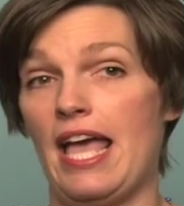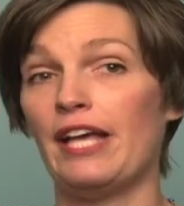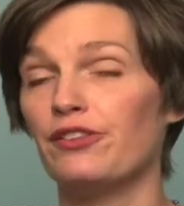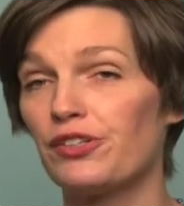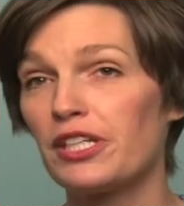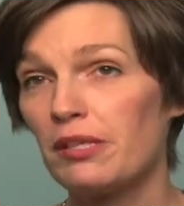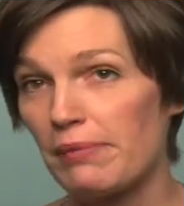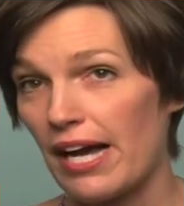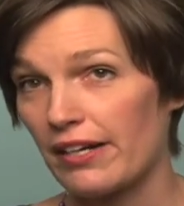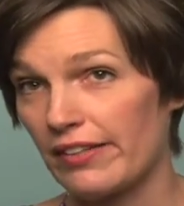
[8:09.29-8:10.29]
And looking
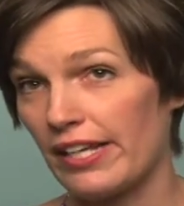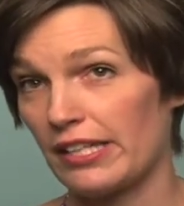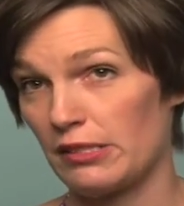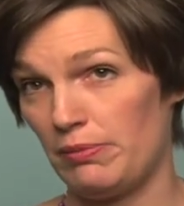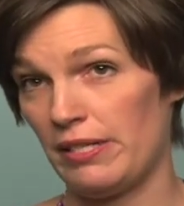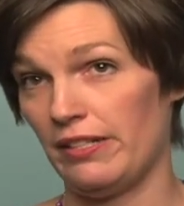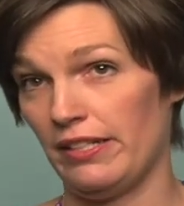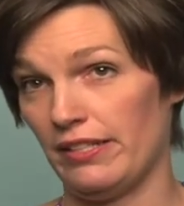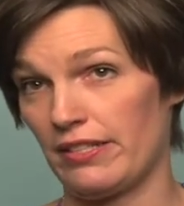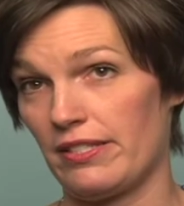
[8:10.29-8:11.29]
back on that
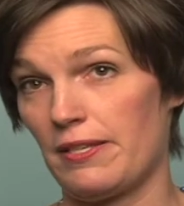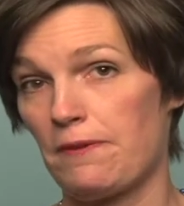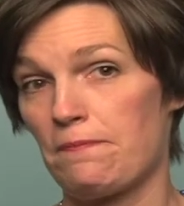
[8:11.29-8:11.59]
experience,